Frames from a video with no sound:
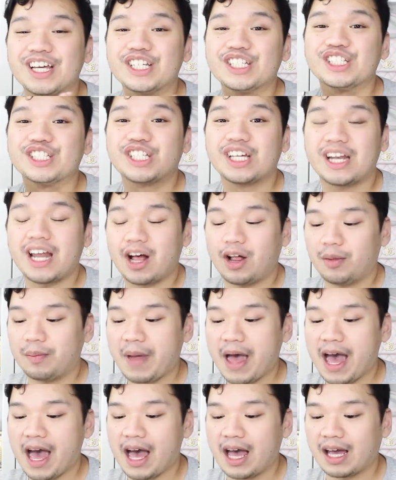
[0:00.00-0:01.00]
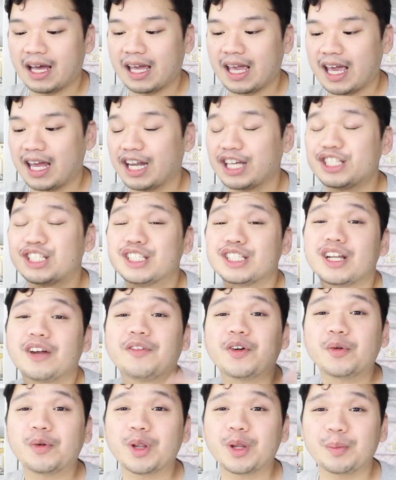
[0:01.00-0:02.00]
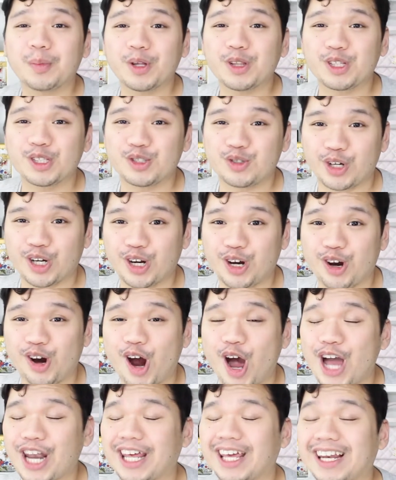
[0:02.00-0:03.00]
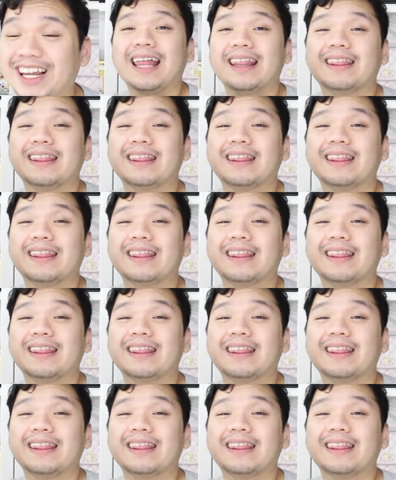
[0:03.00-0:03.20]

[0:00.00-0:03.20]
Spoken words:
Chanel bag, and I just never really put the trigger on it.